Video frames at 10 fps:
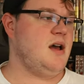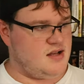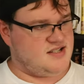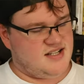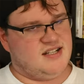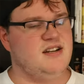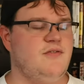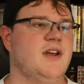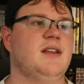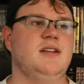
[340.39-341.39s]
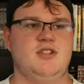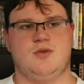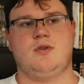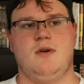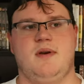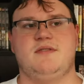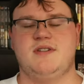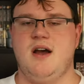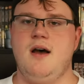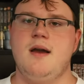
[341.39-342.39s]
a significantly shorter amount of
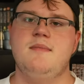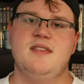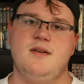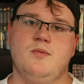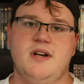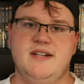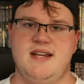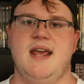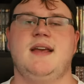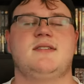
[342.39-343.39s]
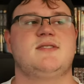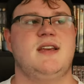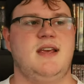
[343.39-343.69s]
time than what it takes